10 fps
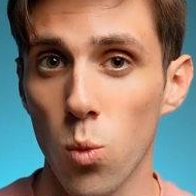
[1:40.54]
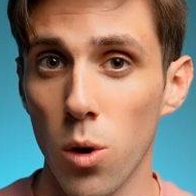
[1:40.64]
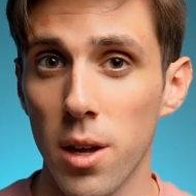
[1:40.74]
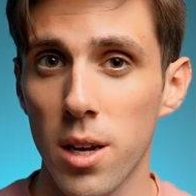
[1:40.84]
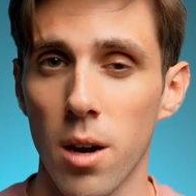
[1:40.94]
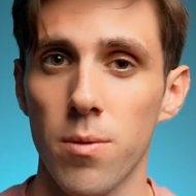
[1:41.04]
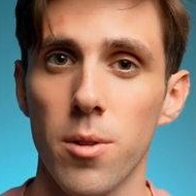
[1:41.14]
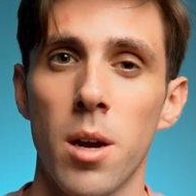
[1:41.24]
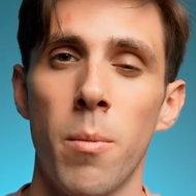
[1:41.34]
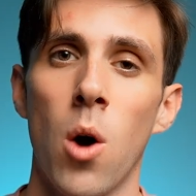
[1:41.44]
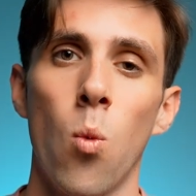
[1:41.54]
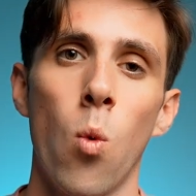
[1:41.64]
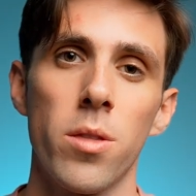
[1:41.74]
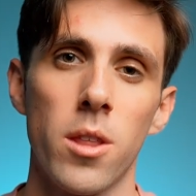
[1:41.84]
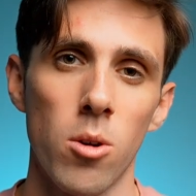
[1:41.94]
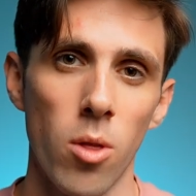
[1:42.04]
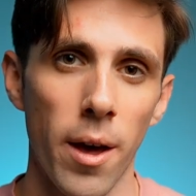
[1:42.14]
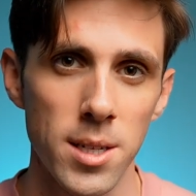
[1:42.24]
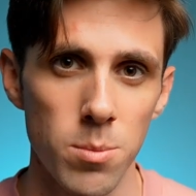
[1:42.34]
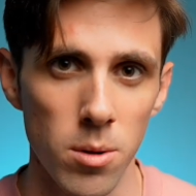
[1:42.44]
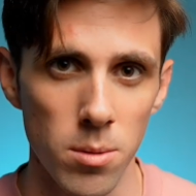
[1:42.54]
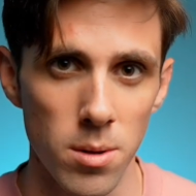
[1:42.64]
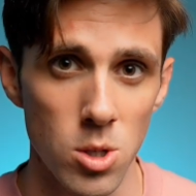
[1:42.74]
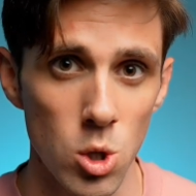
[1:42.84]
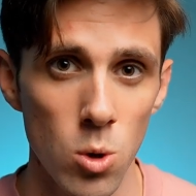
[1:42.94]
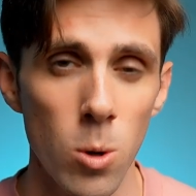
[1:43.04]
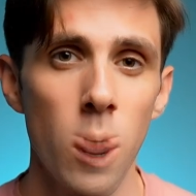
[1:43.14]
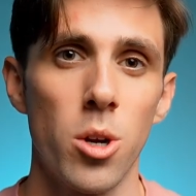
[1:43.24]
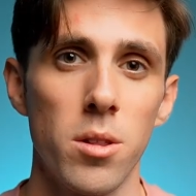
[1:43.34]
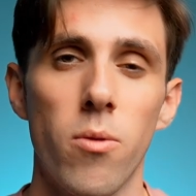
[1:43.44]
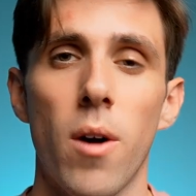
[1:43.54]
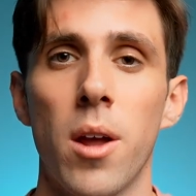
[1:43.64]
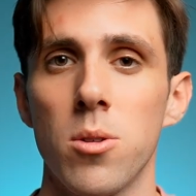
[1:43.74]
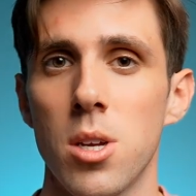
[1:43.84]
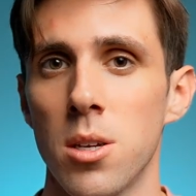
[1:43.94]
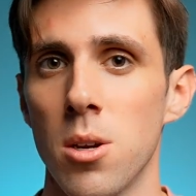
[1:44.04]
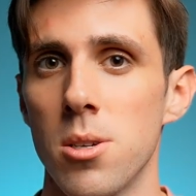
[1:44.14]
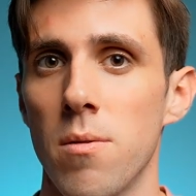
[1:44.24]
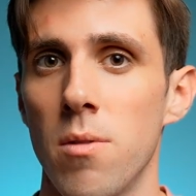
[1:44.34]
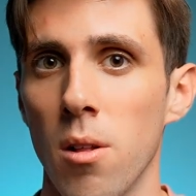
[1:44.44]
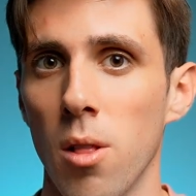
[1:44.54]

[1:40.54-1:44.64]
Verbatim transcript: really carefully about what they would like to be able to do during the final 10 years of their